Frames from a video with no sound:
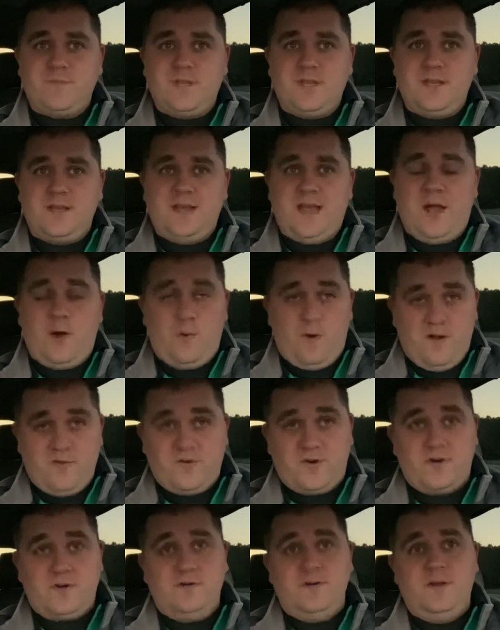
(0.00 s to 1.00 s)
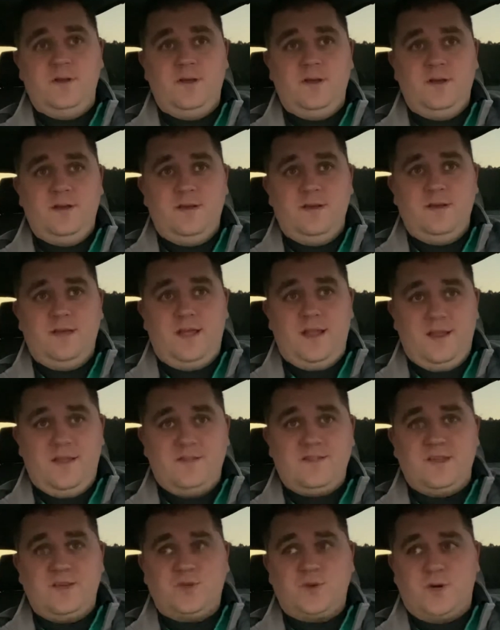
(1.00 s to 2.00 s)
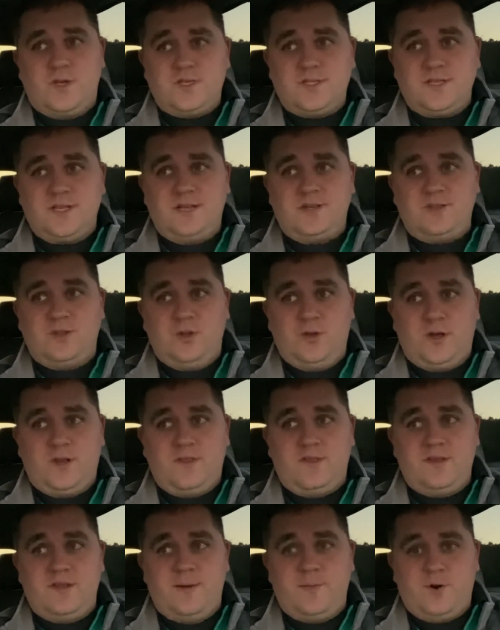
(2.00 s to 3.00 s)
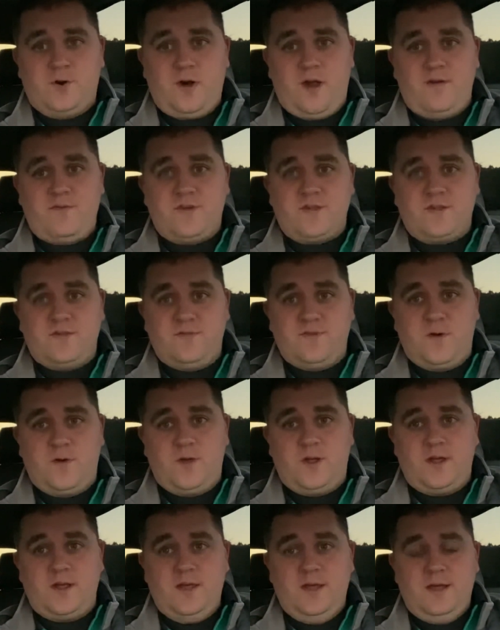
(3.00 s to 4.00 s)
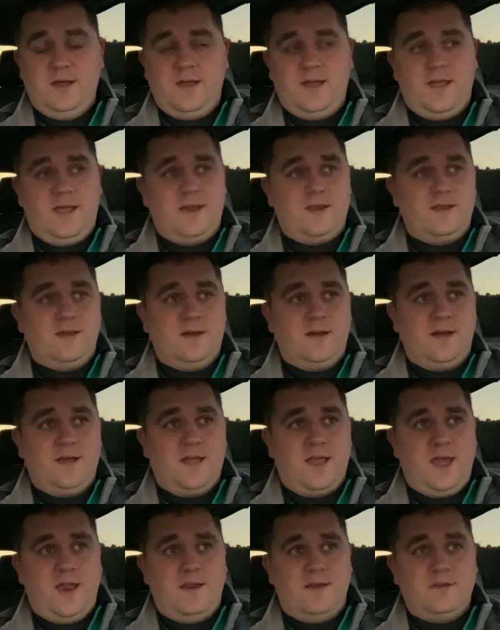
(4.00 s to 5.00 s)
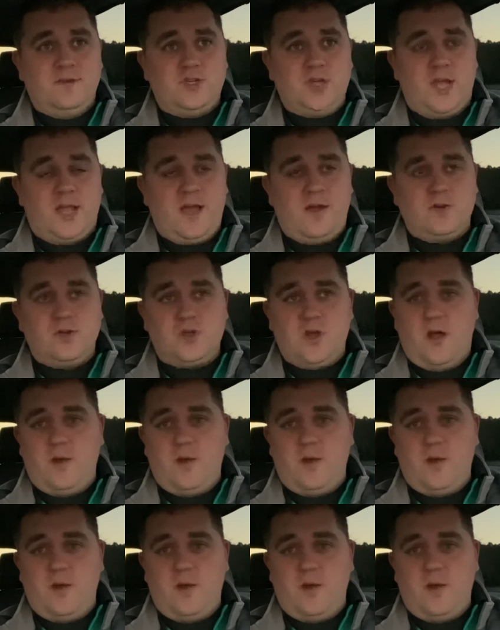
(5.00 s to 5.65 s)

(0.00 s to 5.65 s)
however, it is interesting to look at the demographics of voting. And again, check out John